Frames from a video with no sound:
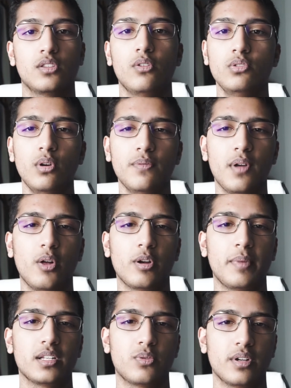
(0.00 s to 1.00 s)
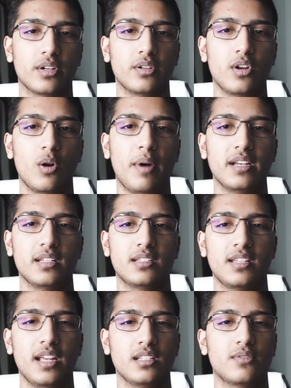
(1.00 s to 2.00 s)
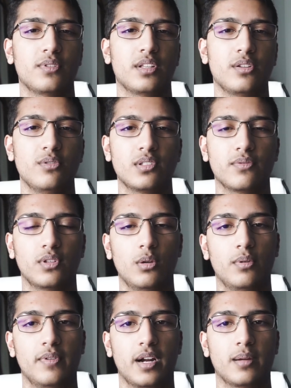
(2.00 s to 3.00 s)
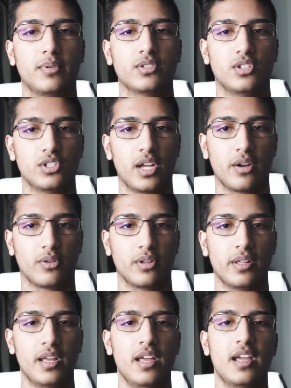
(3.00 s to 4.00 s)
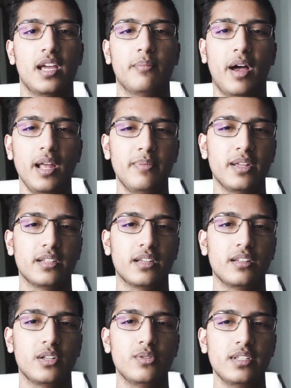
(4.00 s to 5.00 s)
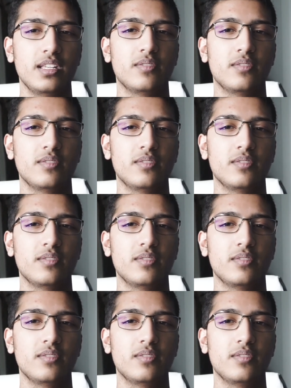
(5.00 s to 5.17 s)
Those who are following my Twitter know my distaste for the use of global variables in general. In my opinion, using these